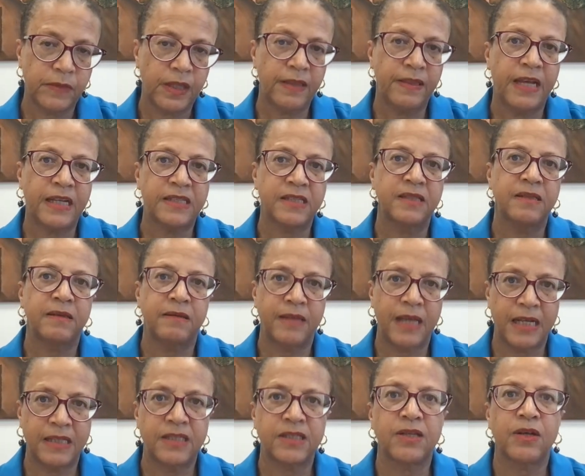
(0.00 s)

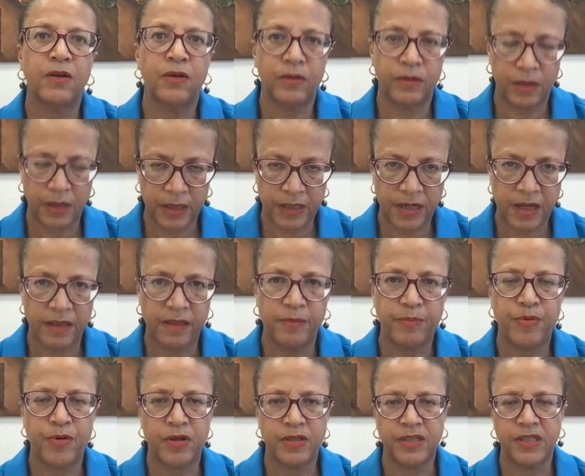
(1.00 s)
that's another
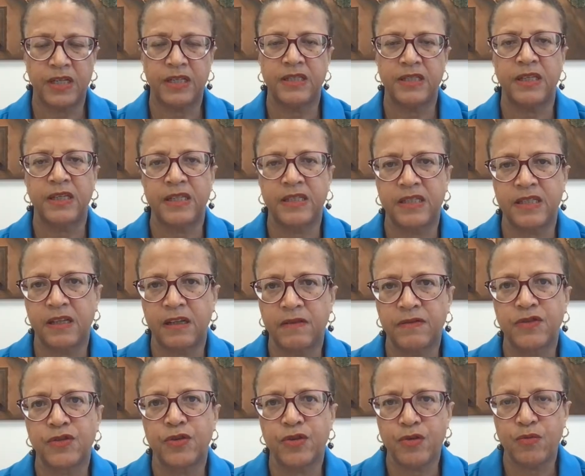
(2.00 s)
process in
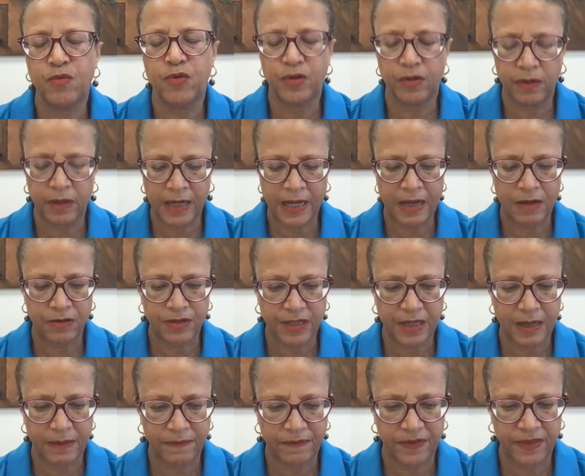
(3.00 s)
itself. So you want to allow
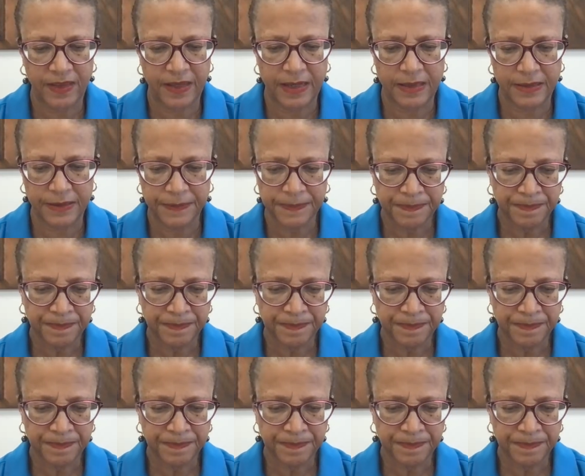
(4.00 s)
time for that.